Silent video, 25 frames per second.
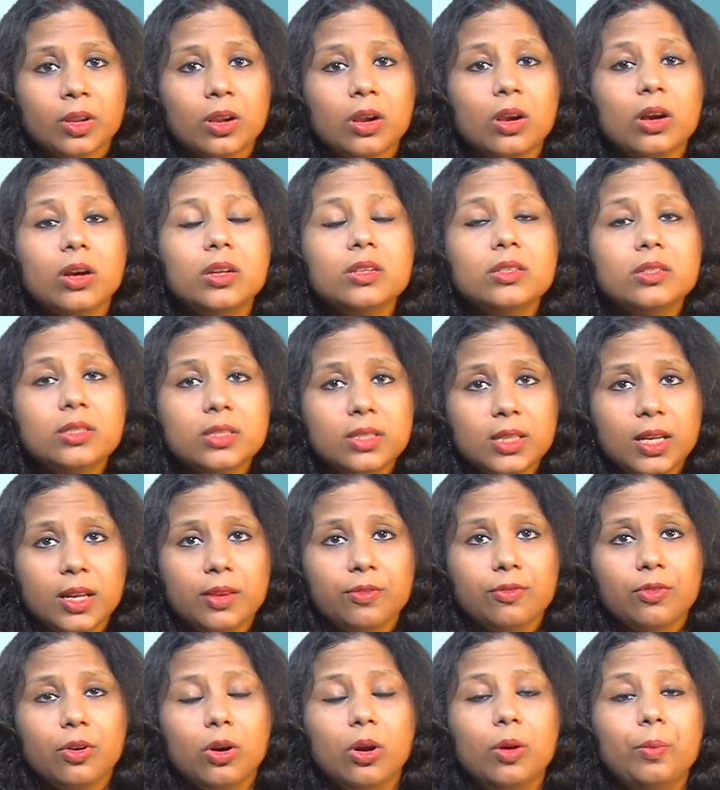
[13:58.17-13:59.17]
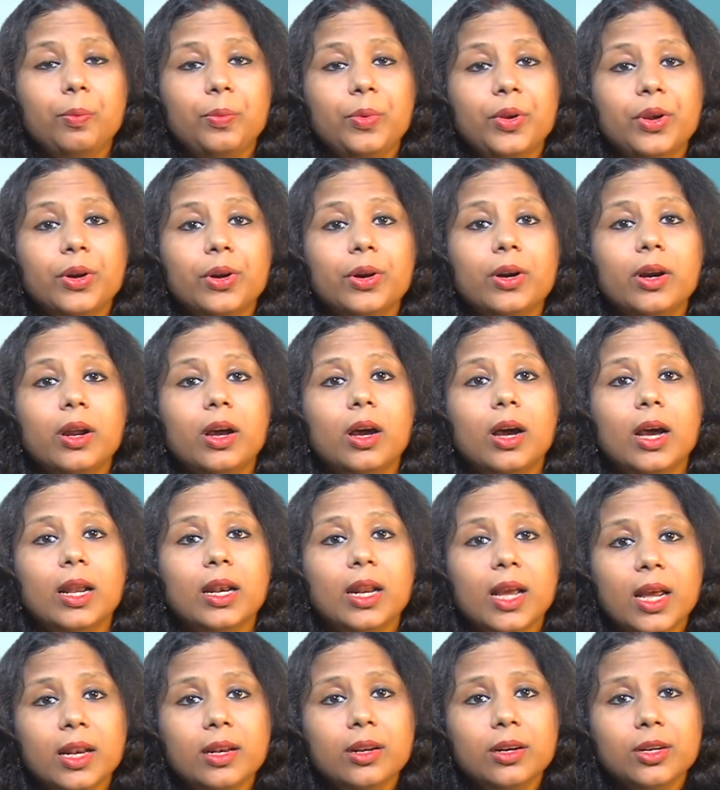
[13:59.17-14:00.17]
conceive or bear
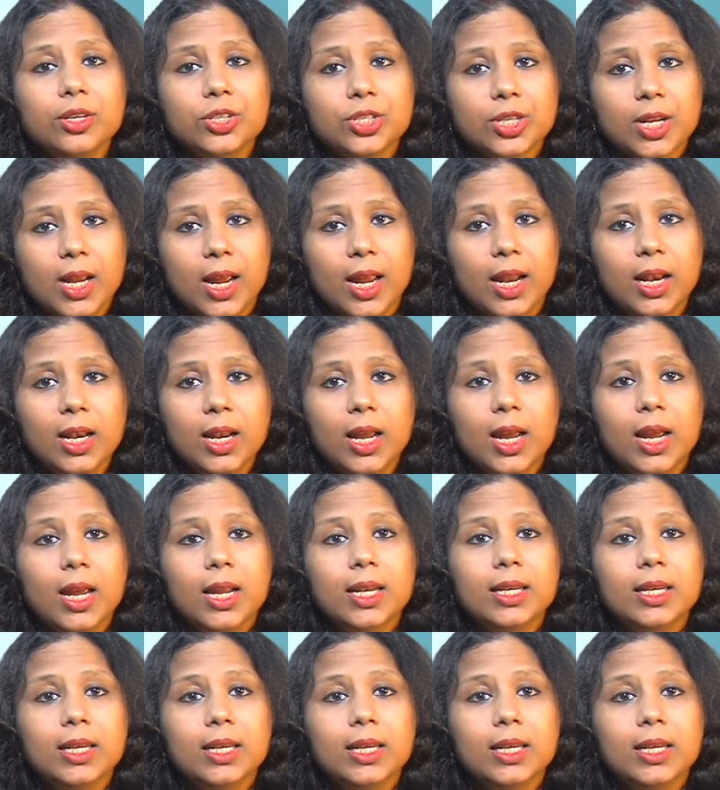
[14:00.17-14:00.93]
another child,